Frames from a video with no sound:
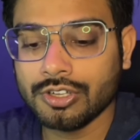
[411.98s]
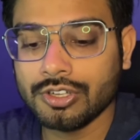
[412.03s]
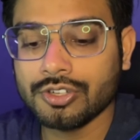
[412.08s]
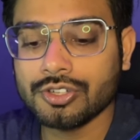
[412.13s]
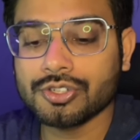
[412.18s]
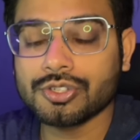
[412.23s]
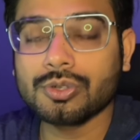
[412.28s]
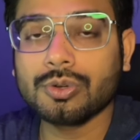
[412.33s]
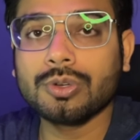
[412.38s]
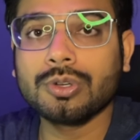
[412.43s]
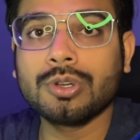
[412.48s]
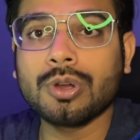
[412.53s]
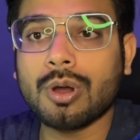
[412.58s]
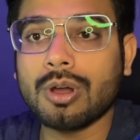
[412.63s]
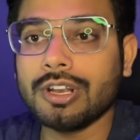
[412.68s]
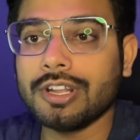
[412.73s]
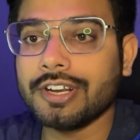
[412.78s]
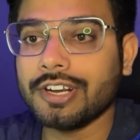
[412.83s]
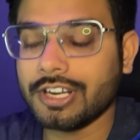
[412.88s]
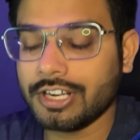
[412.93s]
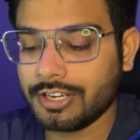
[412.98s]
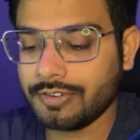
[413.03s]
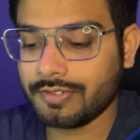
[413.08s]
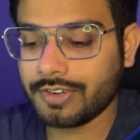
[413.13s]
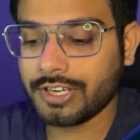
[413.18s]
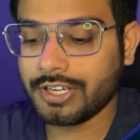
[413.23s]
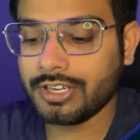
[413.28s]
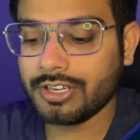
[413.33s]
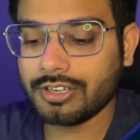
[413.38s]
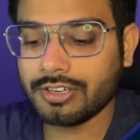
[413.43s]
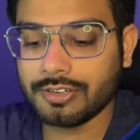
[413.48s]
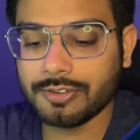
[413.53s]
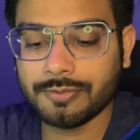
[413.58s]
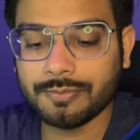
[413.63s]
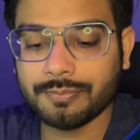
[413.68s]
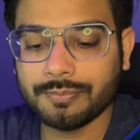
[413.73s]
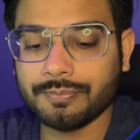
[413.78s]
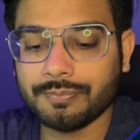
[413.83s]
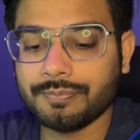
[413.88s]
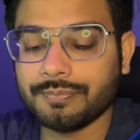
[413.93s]
So $unwind.
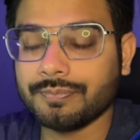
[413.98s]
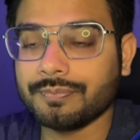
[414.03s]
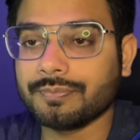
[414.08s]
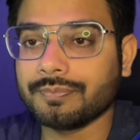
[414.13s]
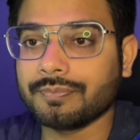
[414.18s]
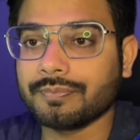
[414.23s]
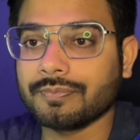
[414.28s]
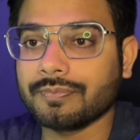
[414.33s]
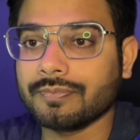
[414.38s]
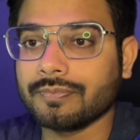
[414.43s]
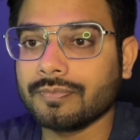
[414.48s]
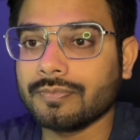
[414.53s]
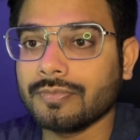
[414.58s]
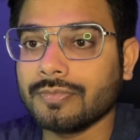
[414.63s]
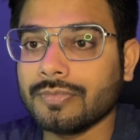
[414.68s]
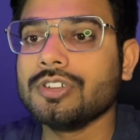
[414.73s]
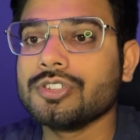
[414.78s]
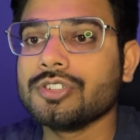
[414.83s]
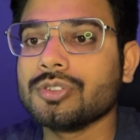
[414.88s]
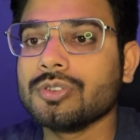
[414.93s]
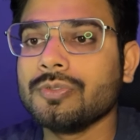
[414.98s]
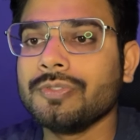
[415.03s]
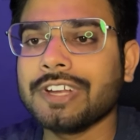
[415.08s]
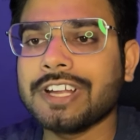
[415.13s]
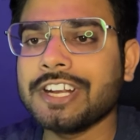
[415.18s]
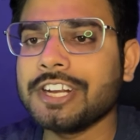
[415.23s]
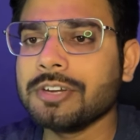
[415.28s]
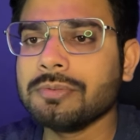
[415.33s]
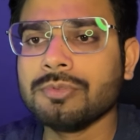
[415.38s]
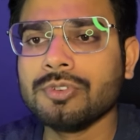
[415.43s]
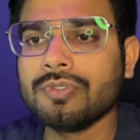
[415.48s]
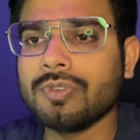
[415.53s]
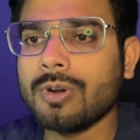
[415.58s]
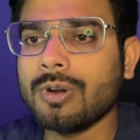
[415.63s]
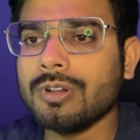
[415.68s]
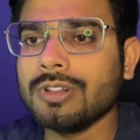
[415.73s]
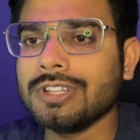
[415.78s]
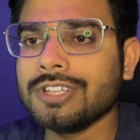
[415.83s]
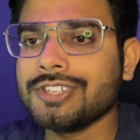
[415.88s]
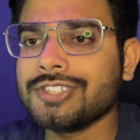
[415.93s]
So we can remove
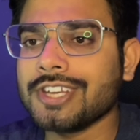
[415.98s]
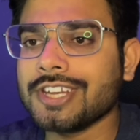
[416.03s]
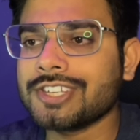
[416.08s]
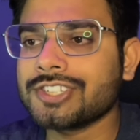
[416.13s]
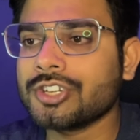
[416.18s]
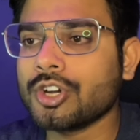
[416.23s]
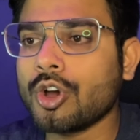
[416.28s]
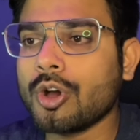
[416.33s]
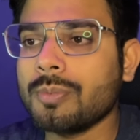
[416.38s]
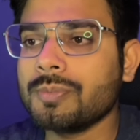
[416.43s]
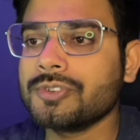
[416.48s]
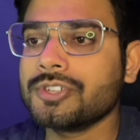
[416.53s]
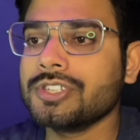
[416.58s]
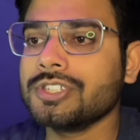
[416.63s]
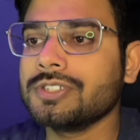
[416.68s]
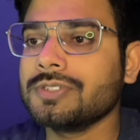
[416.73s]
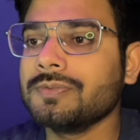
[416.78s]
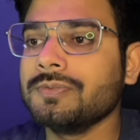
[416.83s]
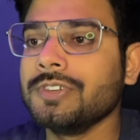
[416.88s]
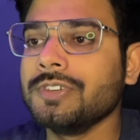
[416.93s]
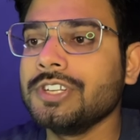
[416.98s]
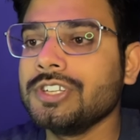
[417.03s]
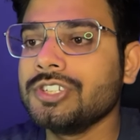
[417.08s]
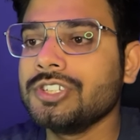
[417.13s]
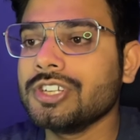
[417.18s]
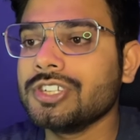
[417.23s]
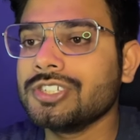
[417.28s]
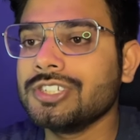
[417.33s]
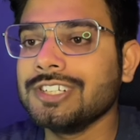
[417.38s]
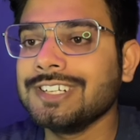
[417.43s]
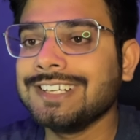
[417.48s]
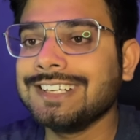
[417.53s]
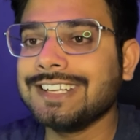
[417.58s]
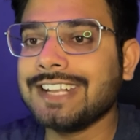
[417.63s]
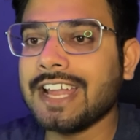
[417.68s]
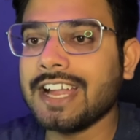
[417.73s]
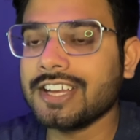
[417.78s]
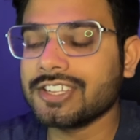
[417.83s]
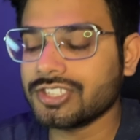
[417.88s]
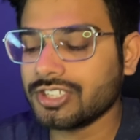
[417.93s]
all these extra options. We just need
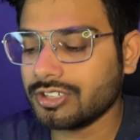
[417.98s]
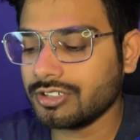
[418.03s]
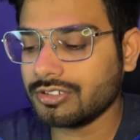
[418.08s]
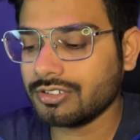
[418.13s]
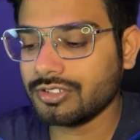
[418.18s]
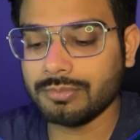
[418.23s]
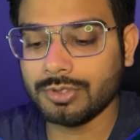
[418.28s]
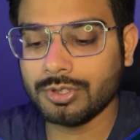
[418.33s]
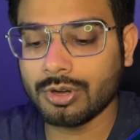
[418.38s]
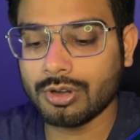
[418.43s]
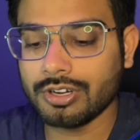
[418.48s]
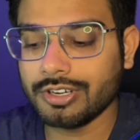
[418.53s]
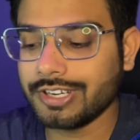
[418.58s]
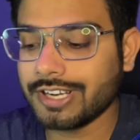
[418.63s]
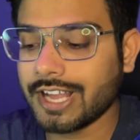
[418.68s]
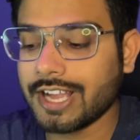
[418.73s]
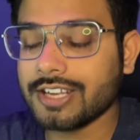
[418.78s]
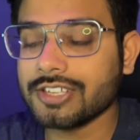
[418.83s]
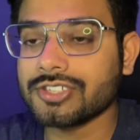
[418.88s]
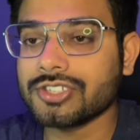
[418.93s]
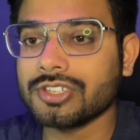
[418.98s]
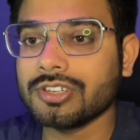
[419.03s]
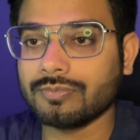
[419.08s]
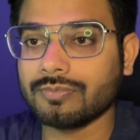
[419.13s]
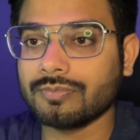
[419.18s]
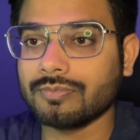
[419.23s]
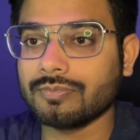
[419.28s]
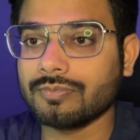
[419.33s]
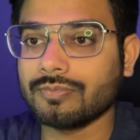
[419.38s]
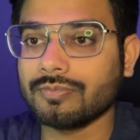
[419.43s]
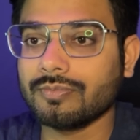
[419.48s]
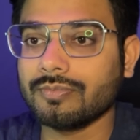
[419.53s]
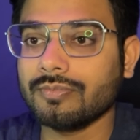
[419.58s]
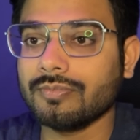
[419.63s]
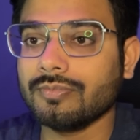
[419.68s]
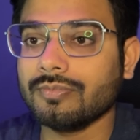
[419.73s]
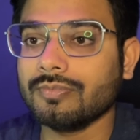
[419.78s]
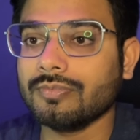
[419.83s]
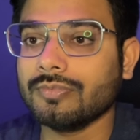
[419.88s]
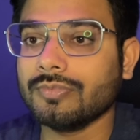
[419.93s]
tags here, $tags,
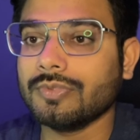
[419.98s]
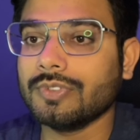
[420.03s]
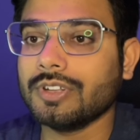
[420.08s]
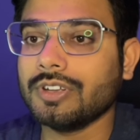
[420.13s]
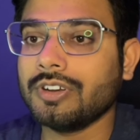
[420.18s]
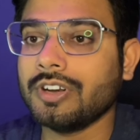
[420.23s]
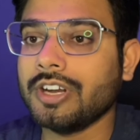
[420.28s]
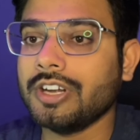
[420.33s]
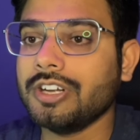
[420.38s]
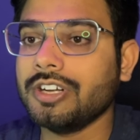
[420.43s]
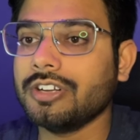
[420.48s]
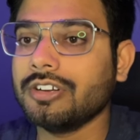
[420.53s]
right?